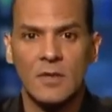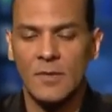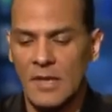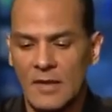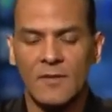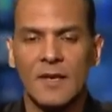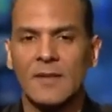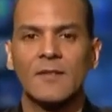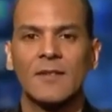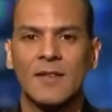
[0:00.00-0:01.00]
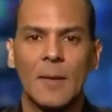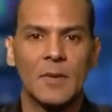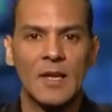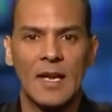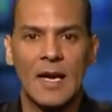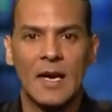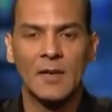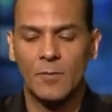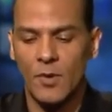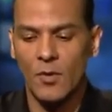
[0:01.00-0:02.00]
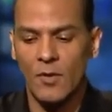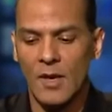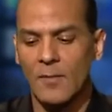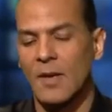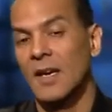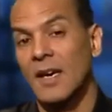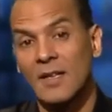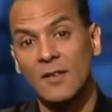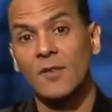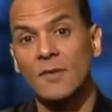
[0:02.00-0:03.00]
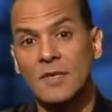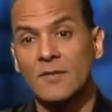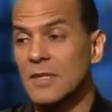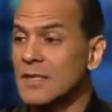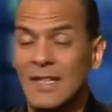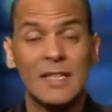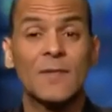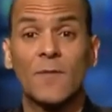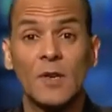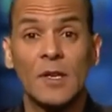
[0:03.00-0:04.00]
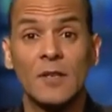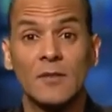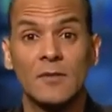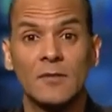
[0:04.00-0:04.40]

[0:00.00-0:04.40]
I mean, that's the top of the line program. And the other reason is it's free.